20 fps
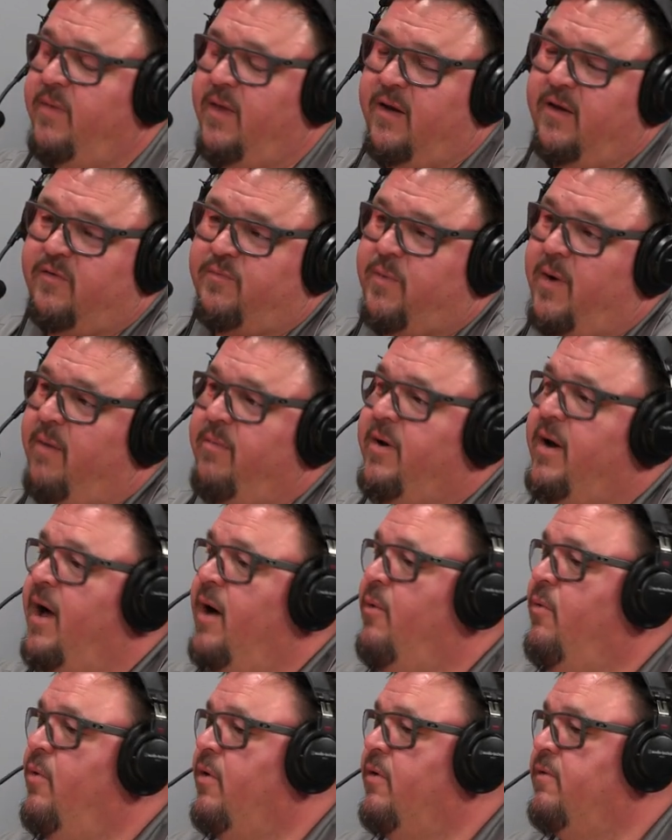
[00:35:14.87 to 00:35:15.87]
Then it's probably
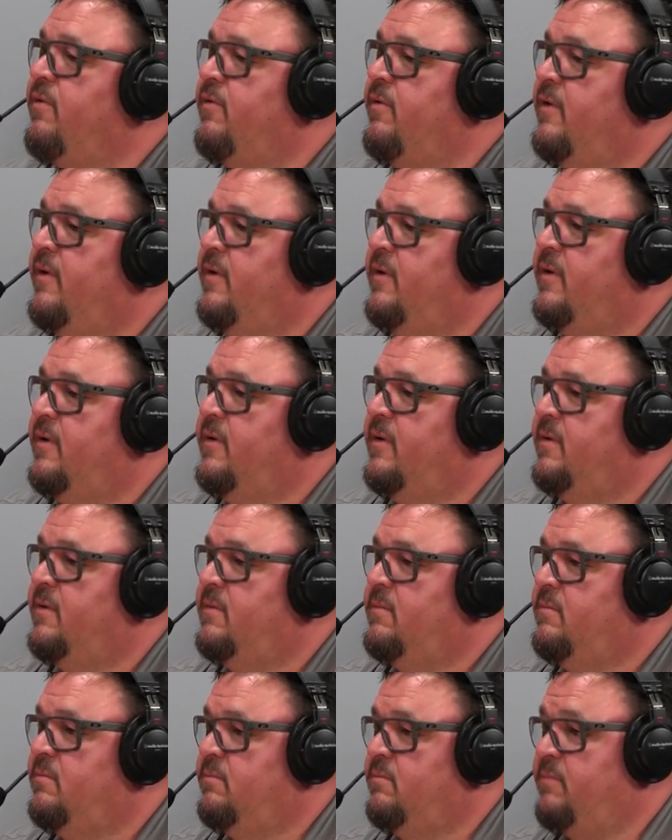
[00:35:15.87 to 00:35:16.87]
not worth
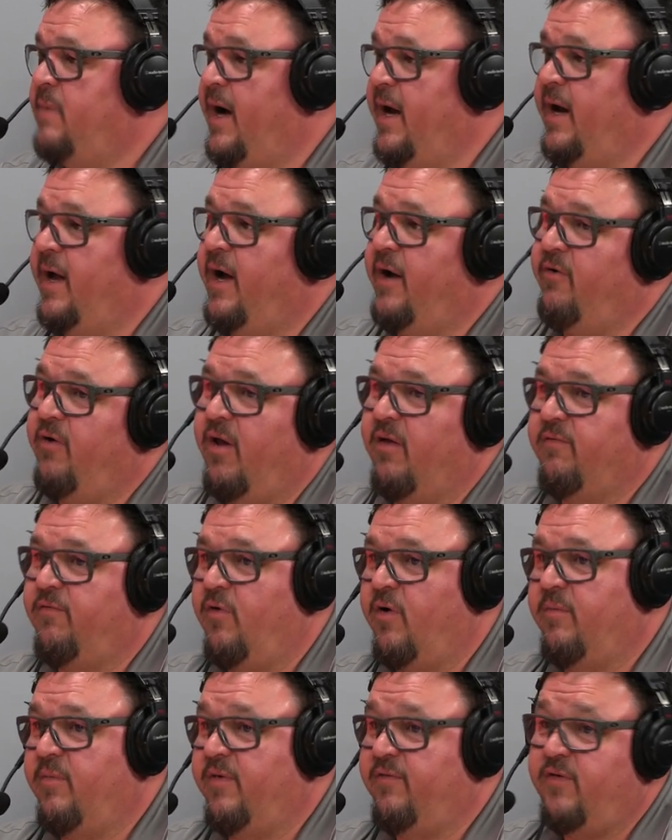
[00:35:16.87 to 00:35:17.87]
buying a hydraulic
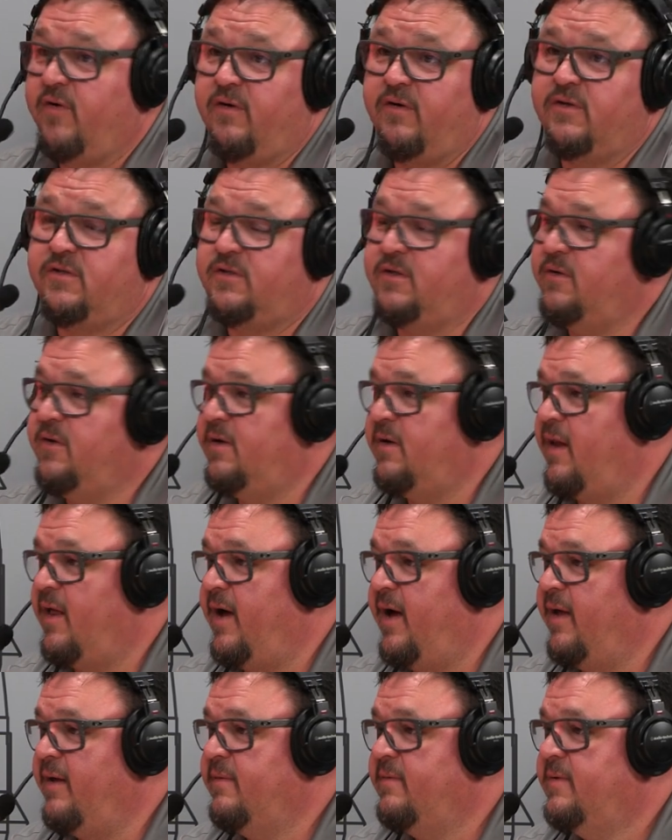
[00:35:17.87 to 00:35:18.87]
form. But if you're going to shoot it a
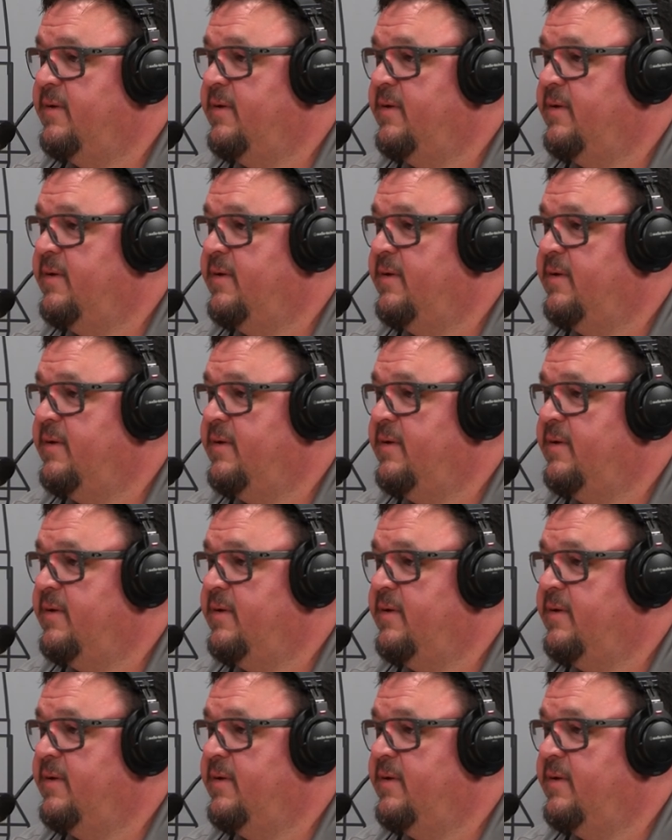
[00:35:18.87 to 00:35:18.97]
lot,